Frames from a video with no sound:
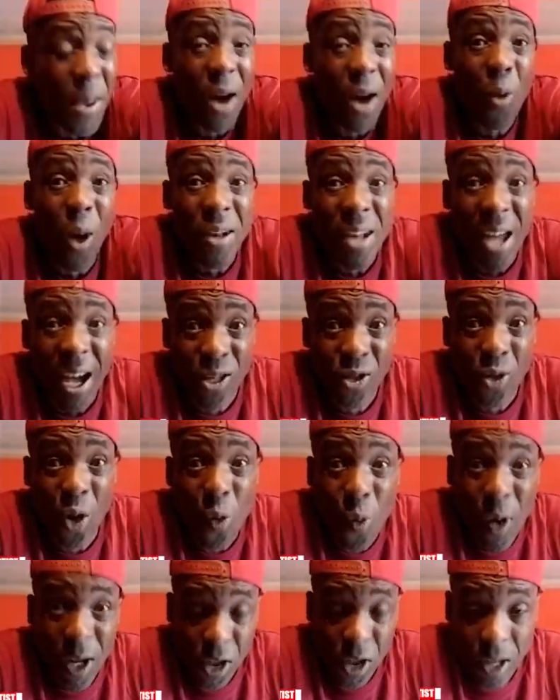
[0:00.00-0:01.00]
me I go dance,
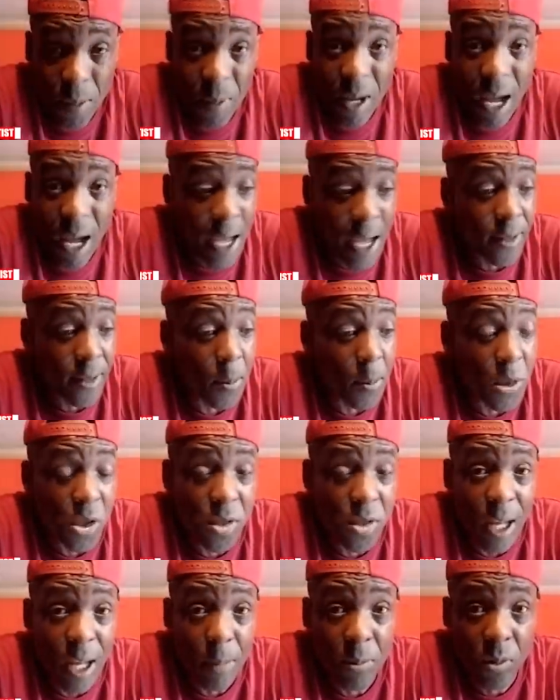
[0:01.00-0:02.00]
go watch them. Because every time I
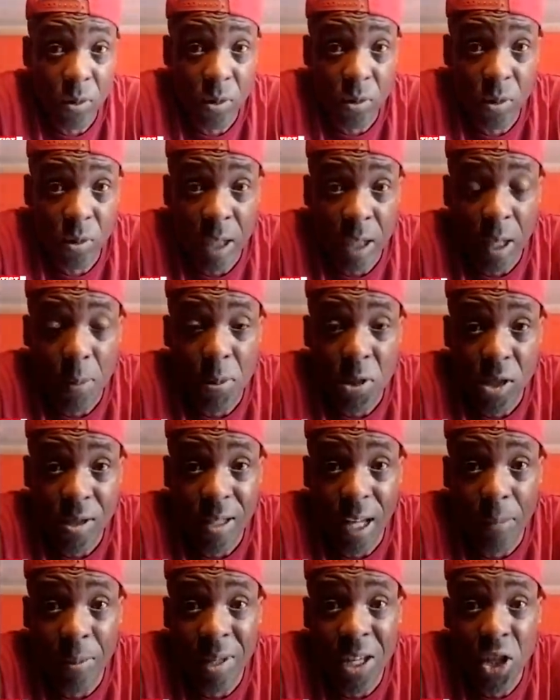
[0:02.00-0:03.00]
start, in time to
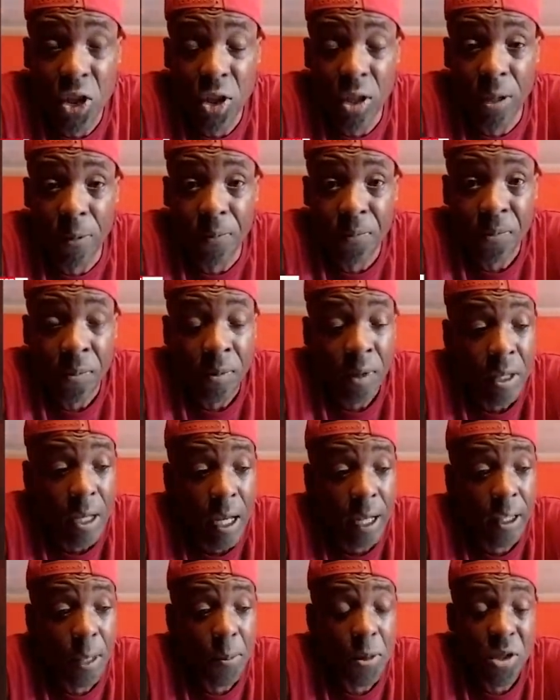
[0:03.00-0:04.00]
stop DJ,
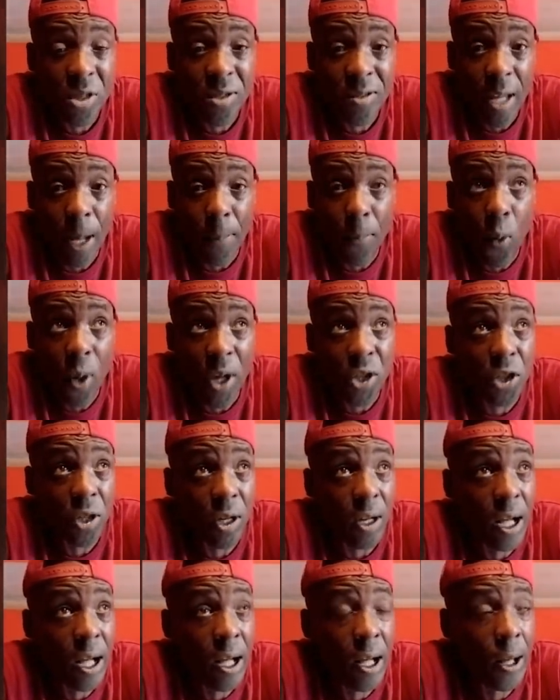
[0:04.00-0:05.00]
in time to stop watch
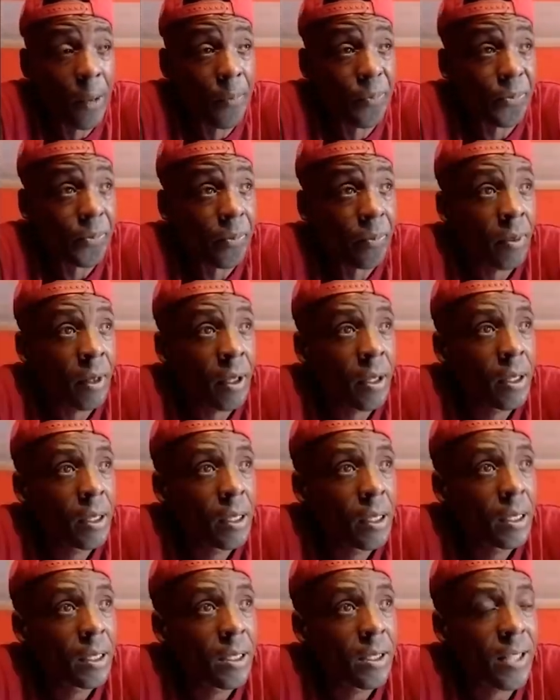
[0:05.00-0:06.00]
um
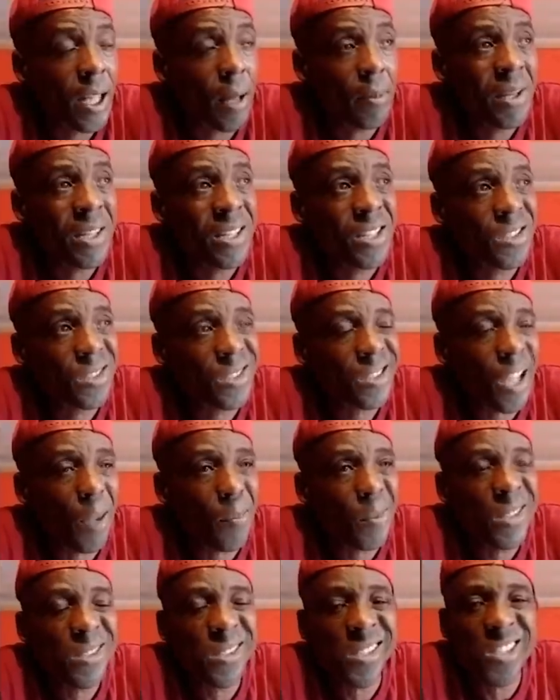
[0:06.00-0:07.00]
stop DJ,
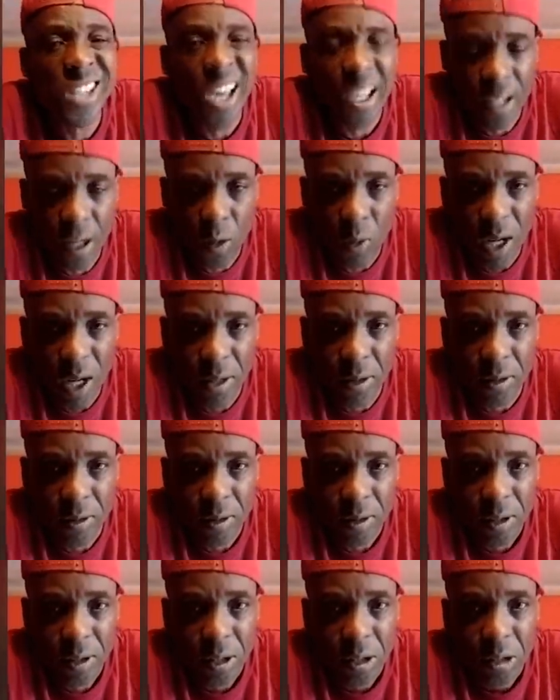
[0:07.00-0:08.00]
stop listen channel one.
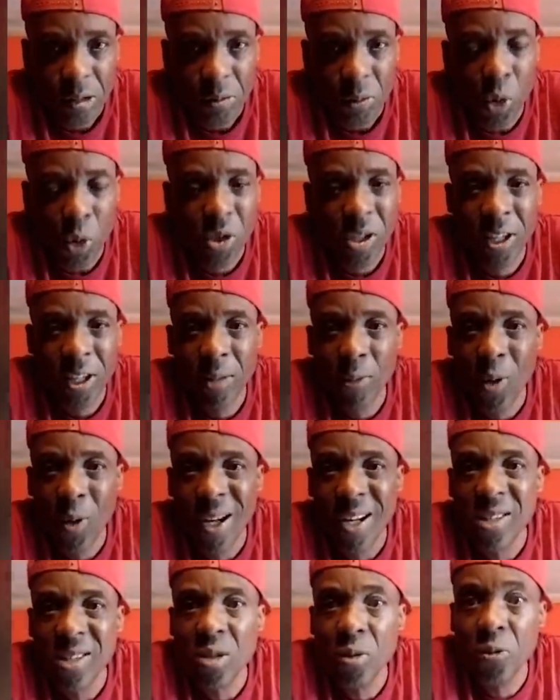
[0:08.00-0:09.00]
You say end up now
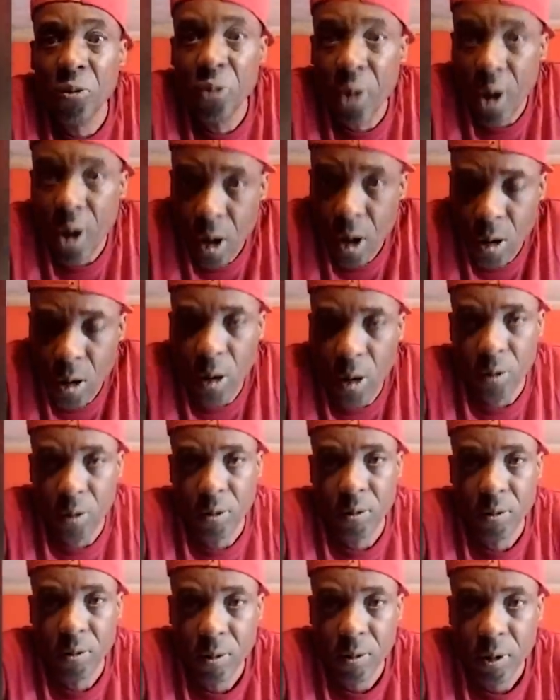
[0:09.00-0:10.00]
I listen
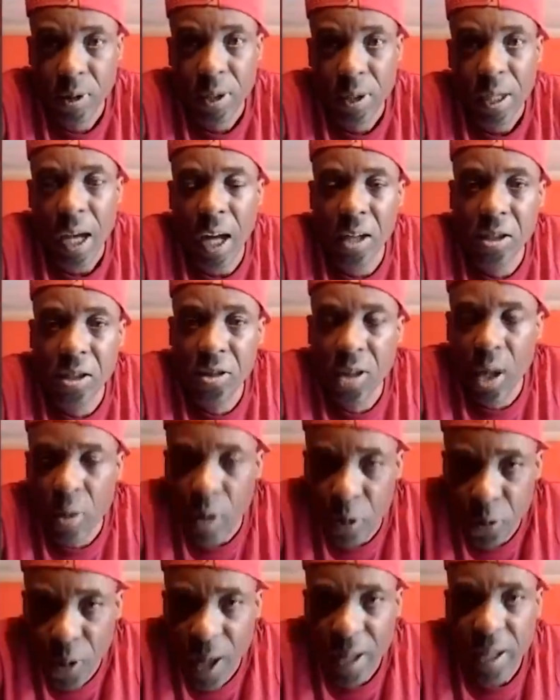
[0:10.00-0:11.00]
Virgo and
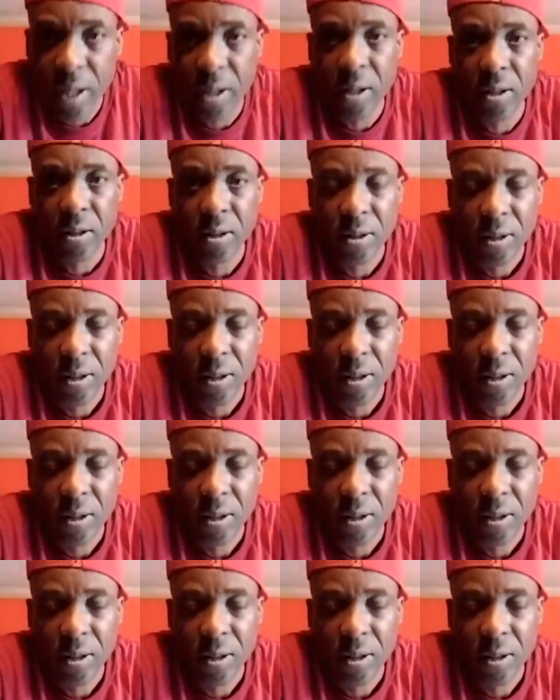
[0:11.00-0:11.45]
Stereophonic